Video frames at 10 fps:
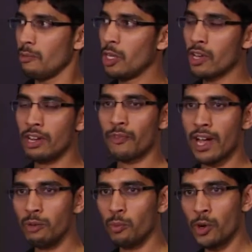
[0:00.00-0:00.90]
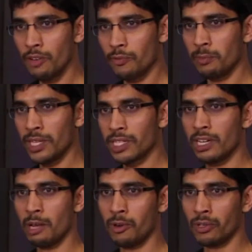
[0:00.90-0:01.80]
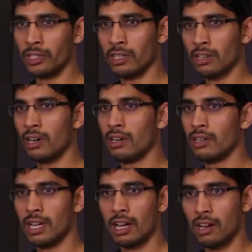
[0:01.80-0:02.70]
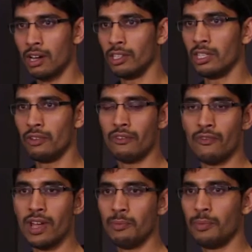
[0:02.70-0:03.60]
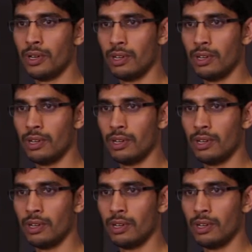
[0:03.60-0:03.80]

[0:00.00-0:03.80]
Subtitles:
You can find more information about the CORD on the web